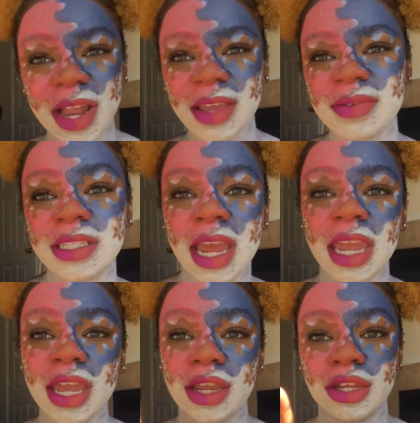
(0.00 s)
My name is
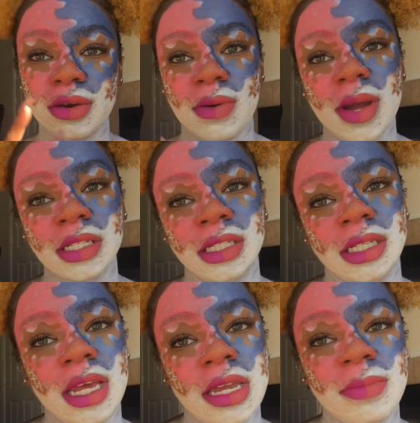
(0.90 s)
Naya and you are
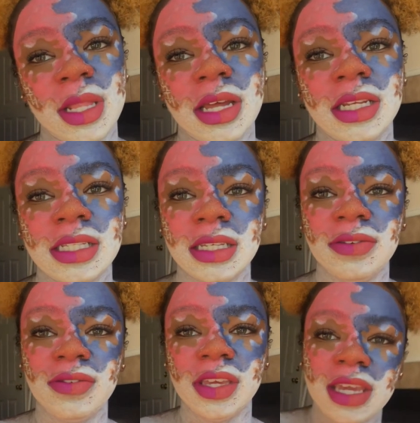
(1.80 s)
watching Naya Milani
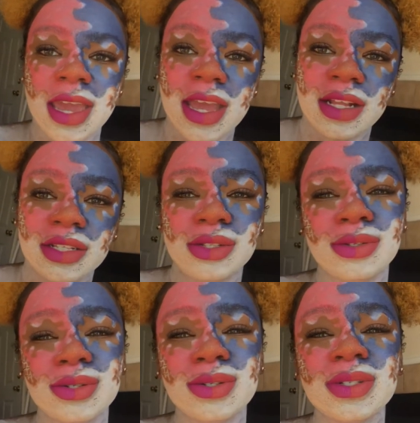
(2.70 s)
TV, and
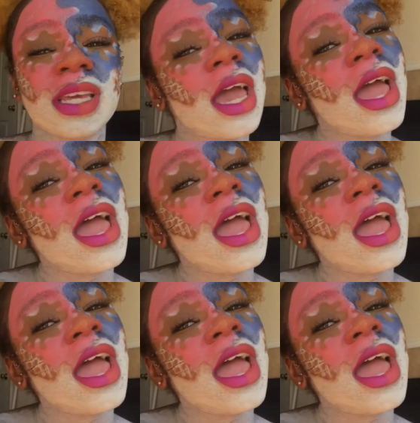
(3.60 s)
today